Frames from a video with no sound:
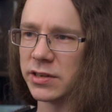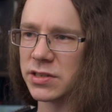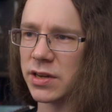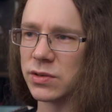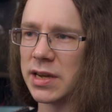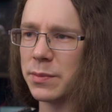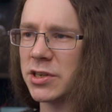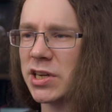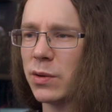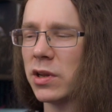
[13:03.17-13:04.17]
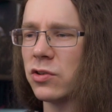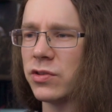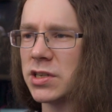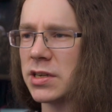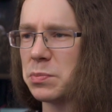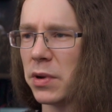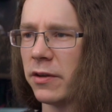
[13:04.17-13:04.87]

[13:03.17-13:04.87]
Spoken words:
So damage now increases by